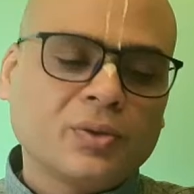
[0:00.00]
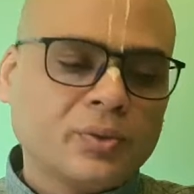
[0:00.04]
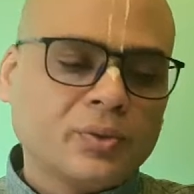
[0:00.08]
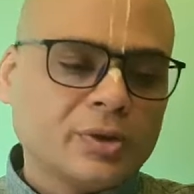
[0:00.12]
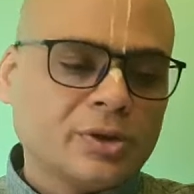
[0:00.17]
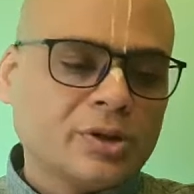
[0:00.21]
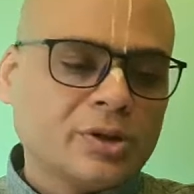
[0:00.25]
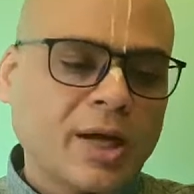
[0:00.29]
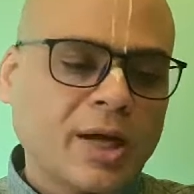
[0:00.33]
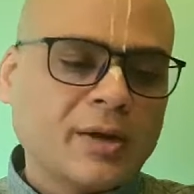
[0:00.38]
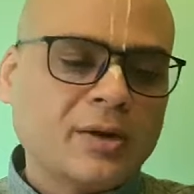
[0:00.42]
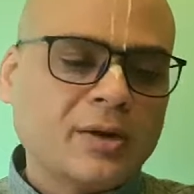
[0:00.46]
we
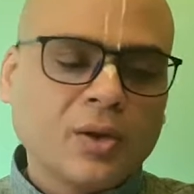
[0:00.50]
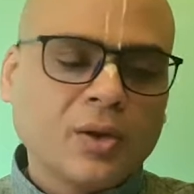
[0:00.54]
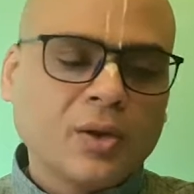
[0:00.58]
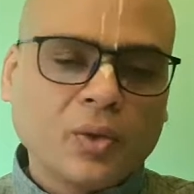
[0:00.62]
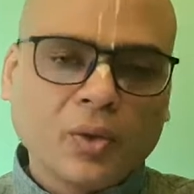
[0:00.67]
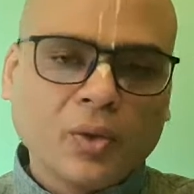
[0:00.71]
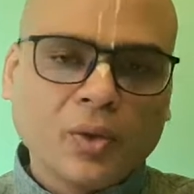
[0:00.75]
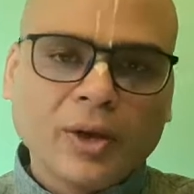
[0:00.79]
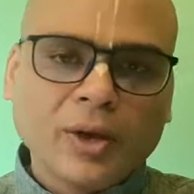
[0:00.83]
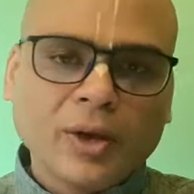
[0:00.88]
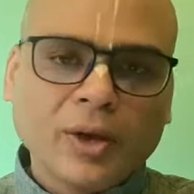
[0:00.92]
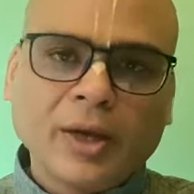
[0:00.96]
chant the
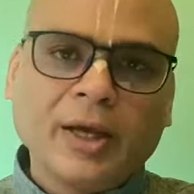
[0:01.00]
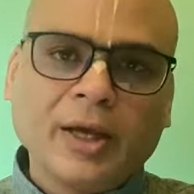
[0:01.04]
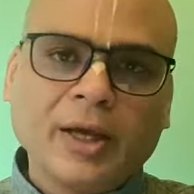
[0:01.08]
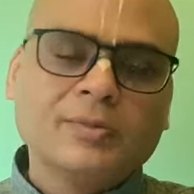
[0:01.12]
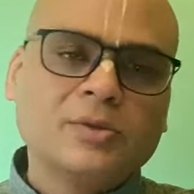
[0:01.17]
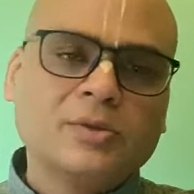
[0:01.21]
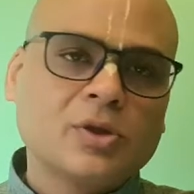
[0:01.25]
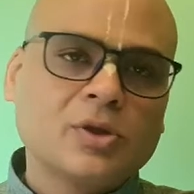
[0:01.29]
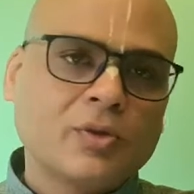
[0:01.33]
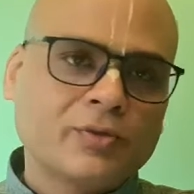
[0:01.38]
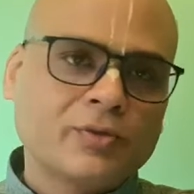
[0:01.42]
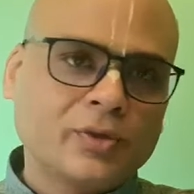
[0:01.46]
holy
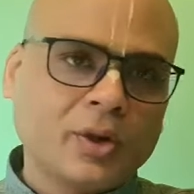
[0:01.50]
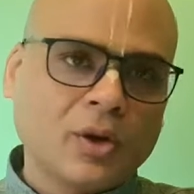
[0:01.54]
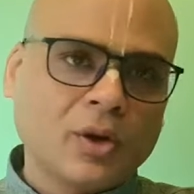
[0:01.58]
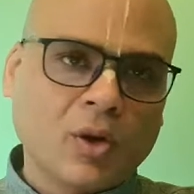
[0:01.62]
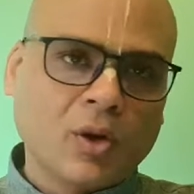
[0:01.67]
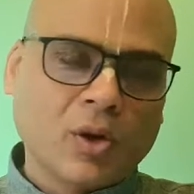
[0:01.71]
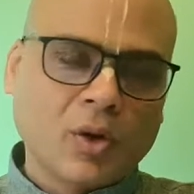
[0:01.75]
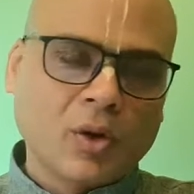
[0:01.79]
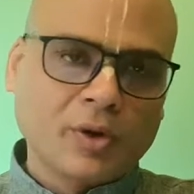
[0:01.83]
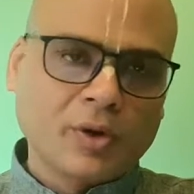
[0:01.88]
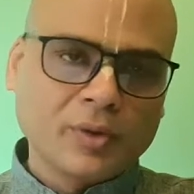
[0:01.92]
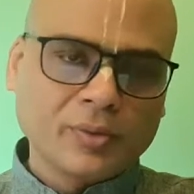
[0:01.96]
names of the
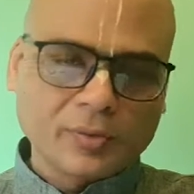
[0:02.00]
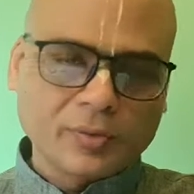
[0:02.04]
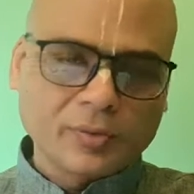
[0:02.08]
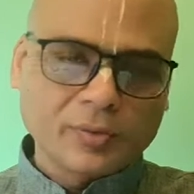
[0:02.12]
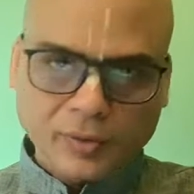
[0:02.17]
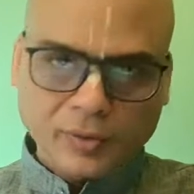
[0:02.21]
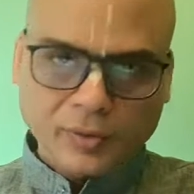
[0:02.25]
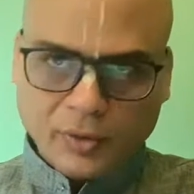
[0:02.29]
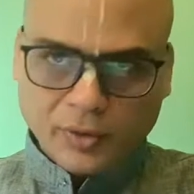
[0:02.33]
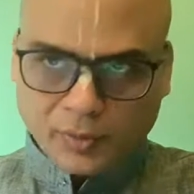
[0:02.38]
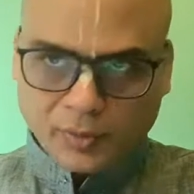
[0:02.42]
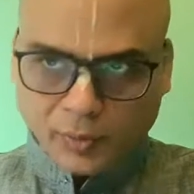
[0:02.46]
Lord,
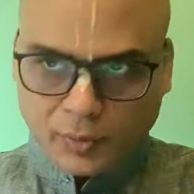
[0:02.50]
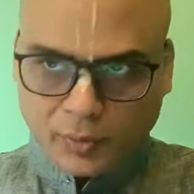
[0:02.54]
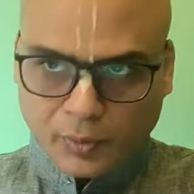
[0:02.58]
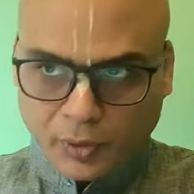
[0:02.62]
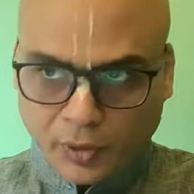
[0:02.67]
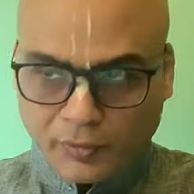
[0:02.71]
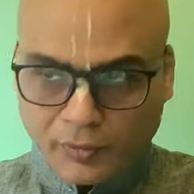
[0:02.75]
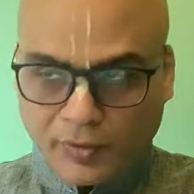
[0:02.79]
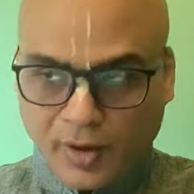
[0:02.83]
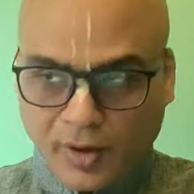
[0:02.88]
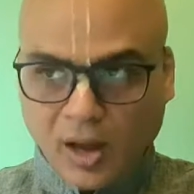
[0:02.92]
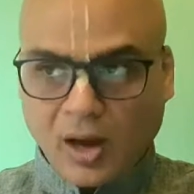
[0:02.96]

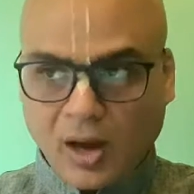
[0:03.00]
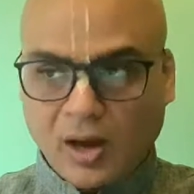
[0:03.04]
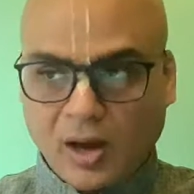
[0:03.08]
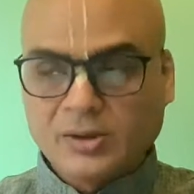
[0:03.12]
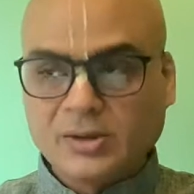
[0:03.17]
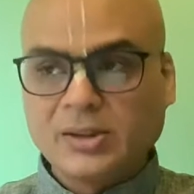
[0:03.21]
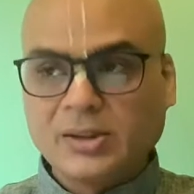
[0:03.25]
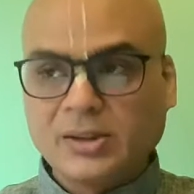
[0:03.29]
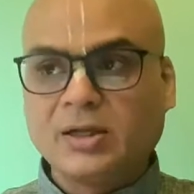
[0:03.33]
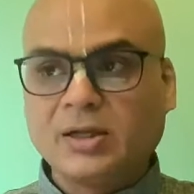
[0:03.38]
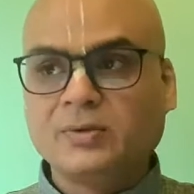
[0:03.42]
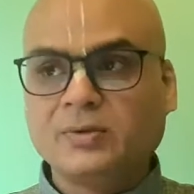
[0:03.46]
purify
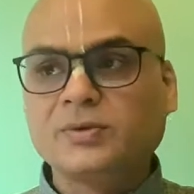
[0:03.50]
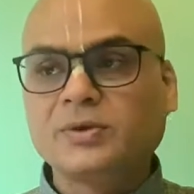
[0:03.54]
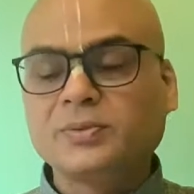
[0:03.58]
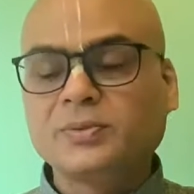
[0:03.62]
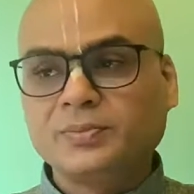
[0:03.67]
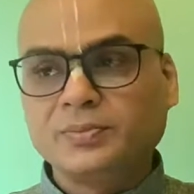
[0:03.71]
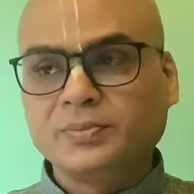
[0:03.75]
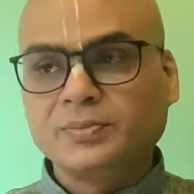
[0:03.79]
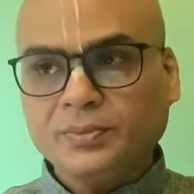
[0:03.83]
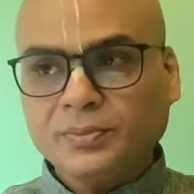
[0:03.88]
ourselves.